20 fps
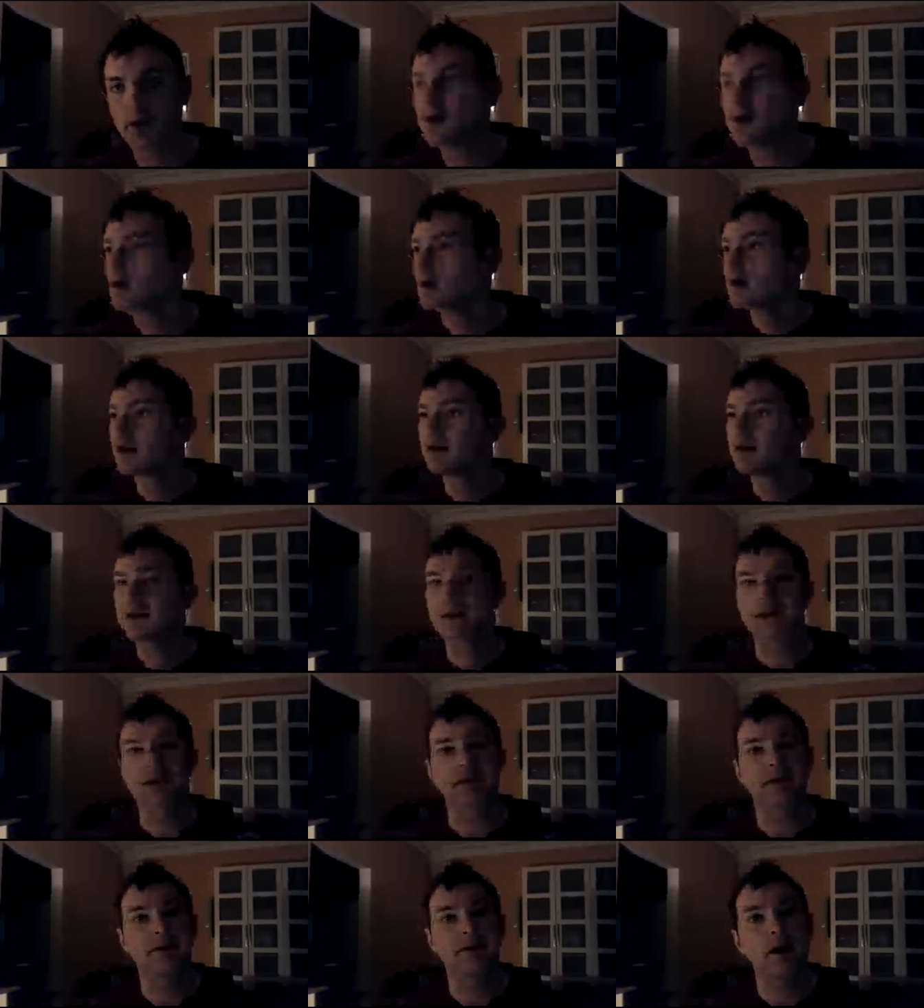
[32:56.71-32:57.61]
they
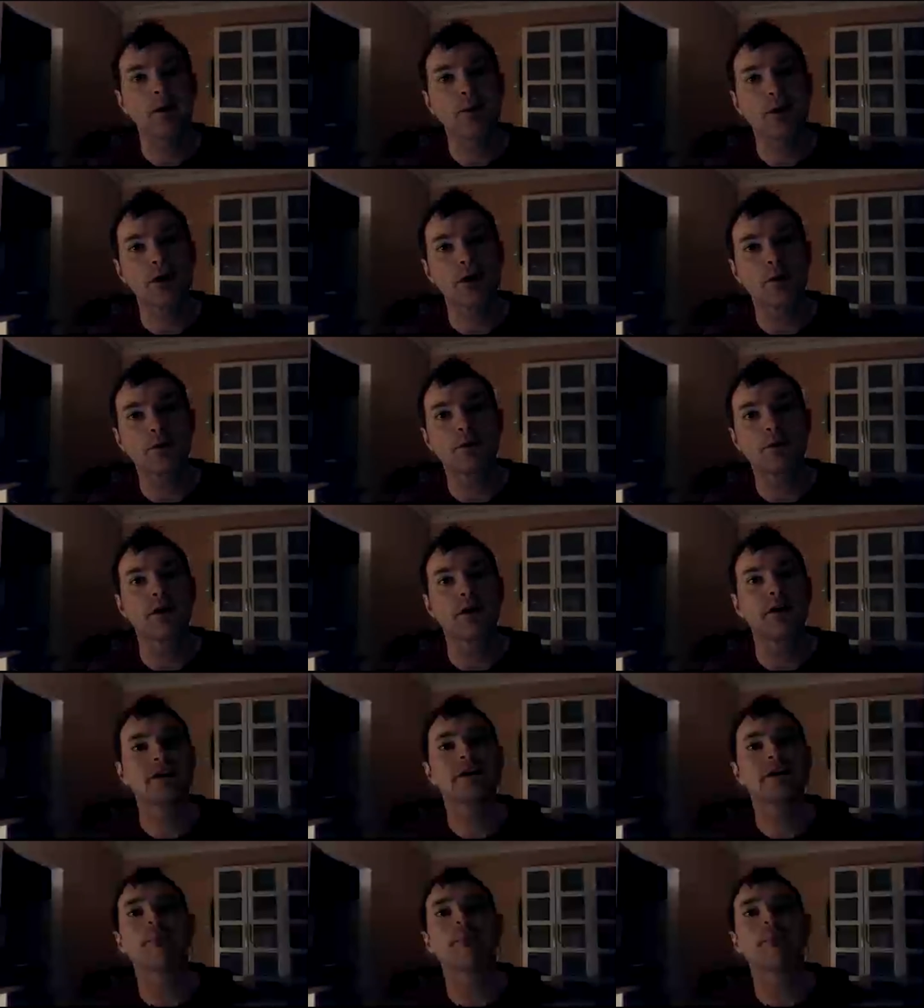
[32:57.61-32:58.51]
step up when it's the
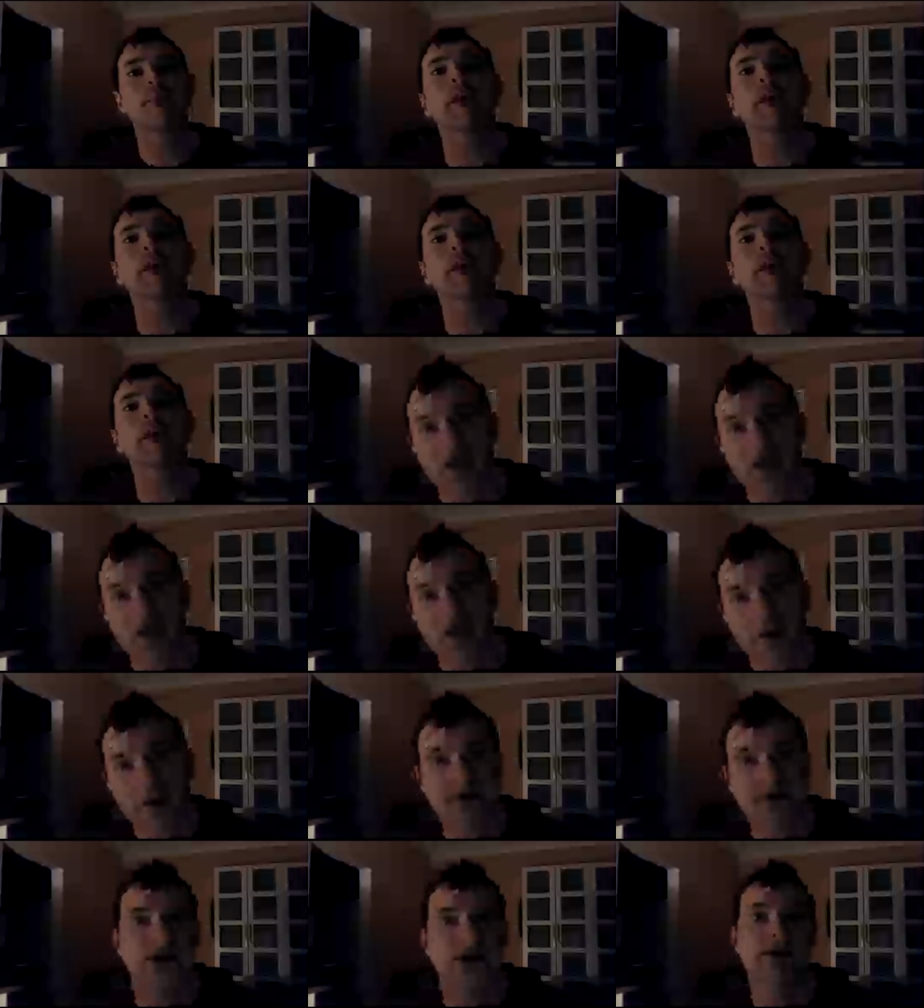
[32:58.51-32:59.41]
biggest game of the
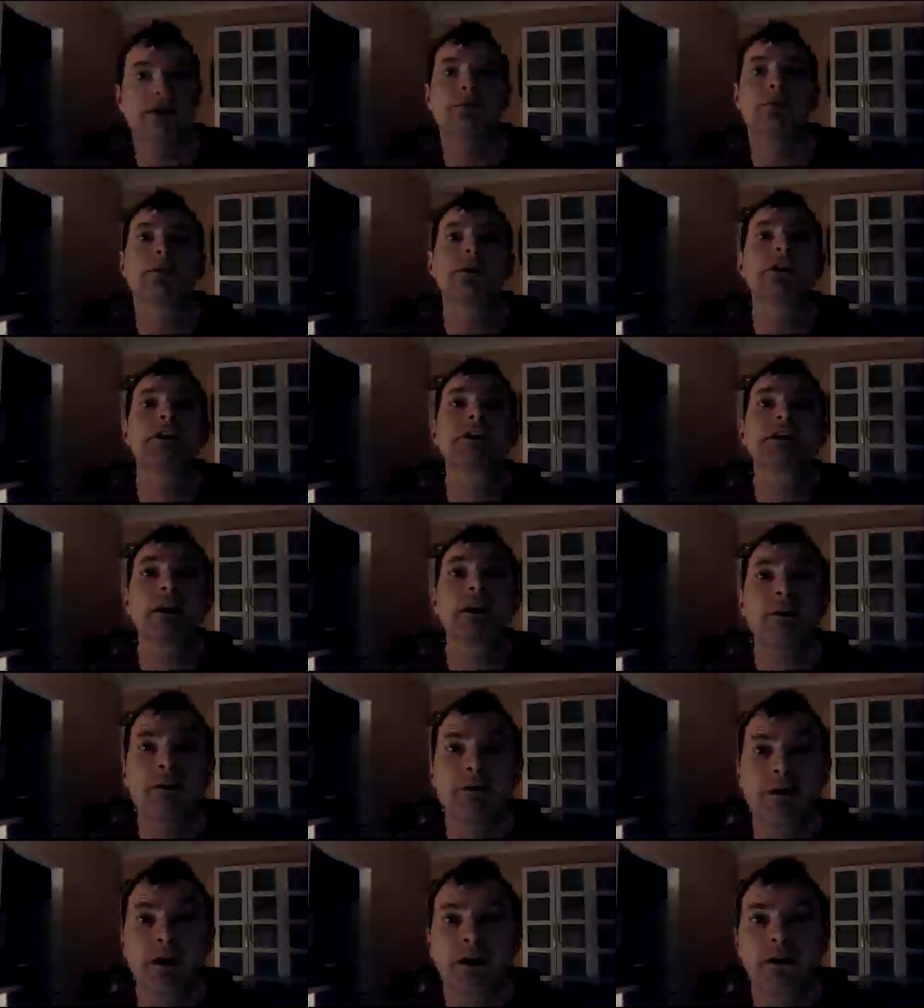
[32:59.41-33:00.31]
season. The
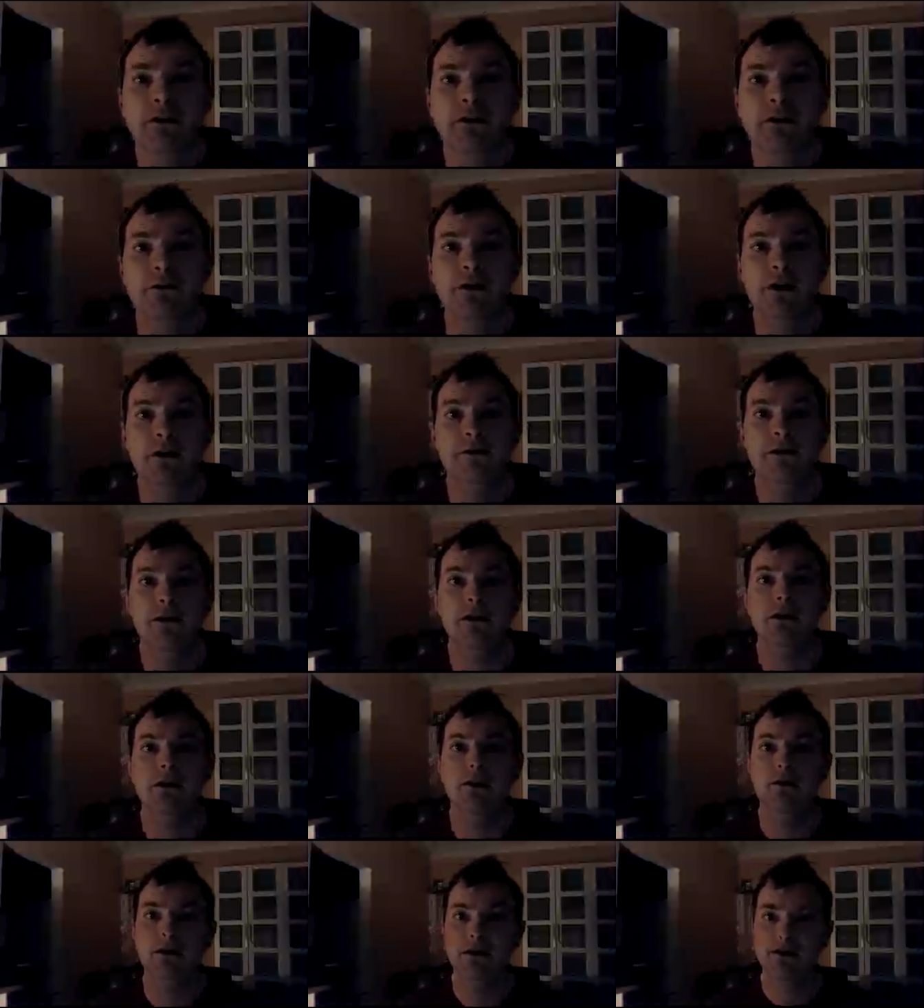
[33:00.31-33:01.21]
semi-final of the FA Cup
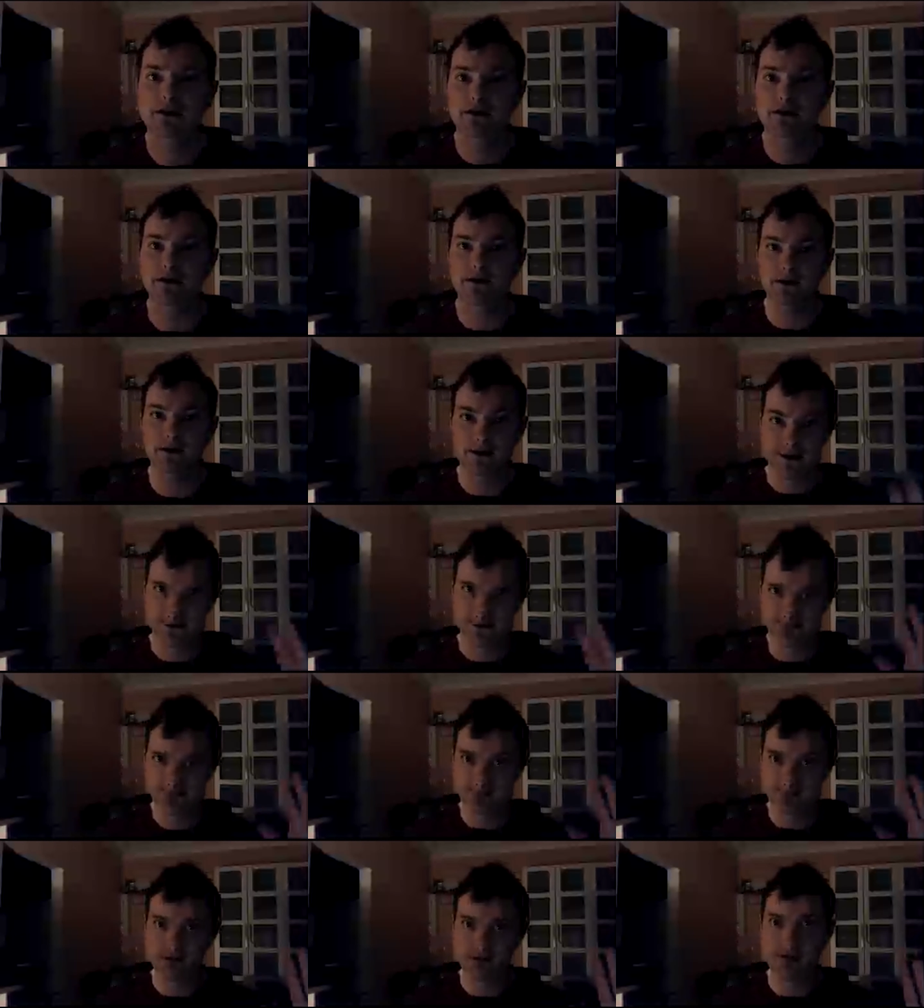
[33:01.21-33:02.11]
last
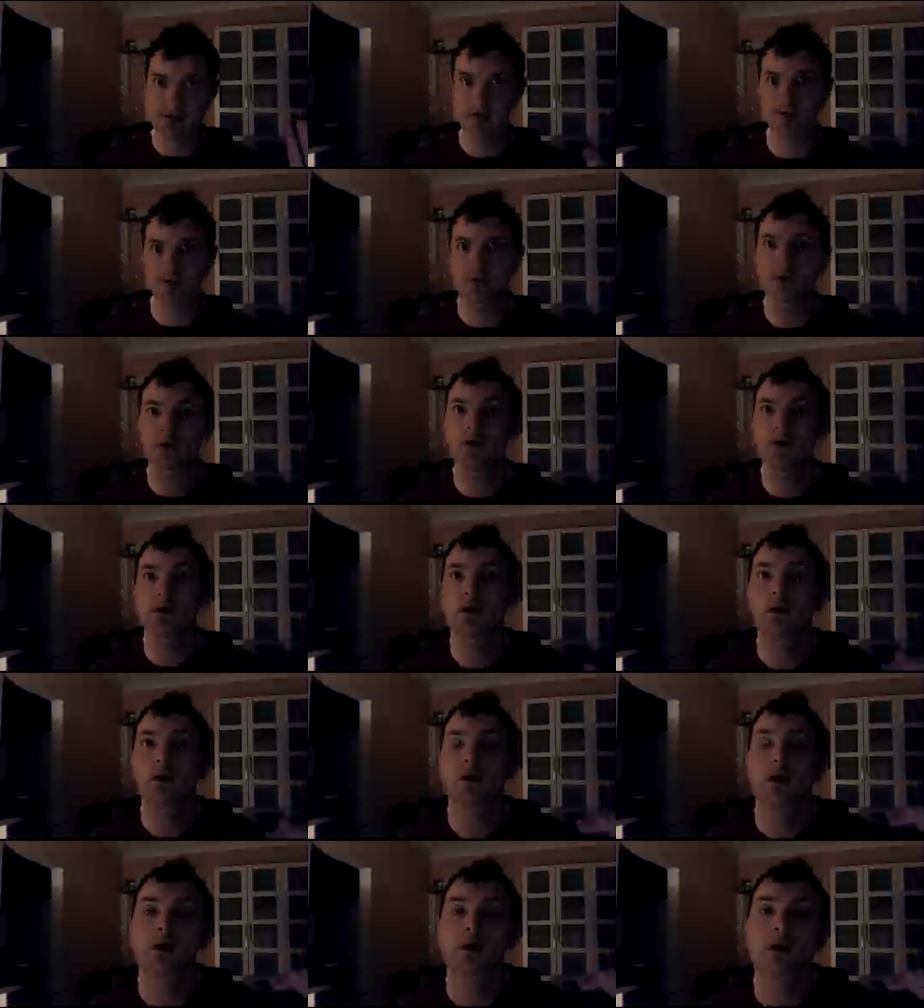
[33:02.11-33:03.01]
season,
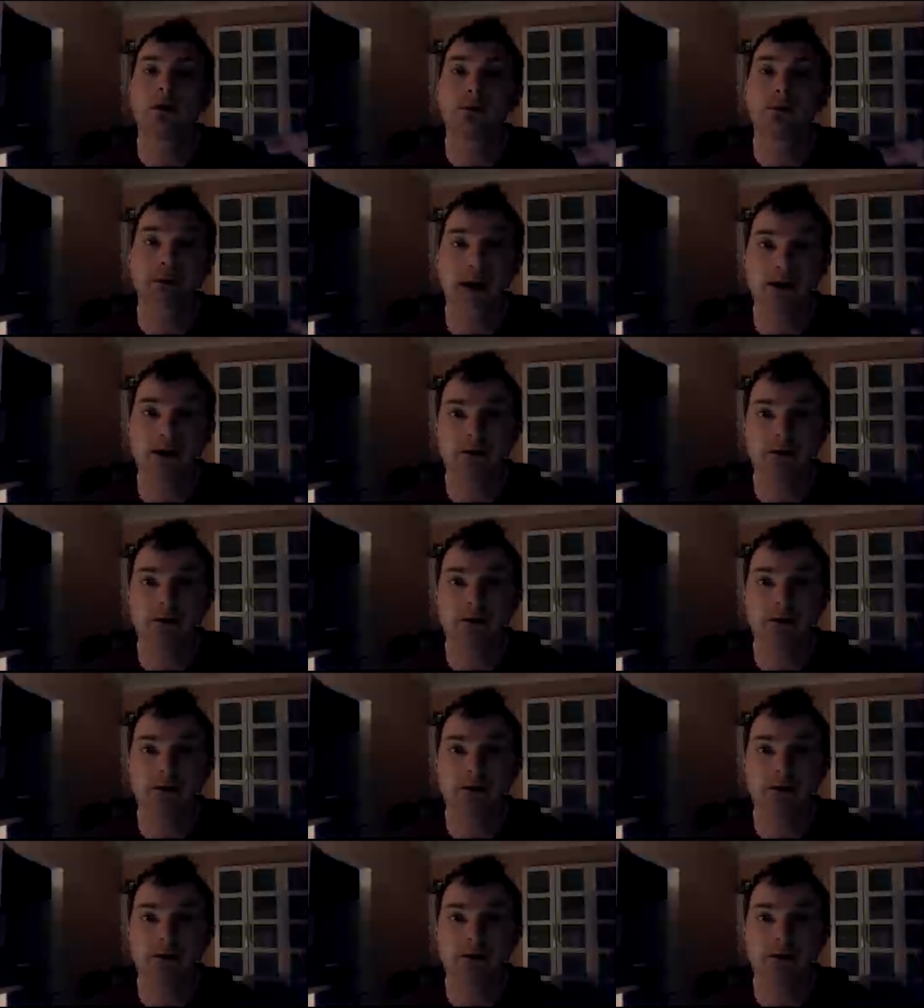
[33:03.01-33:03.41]
the final,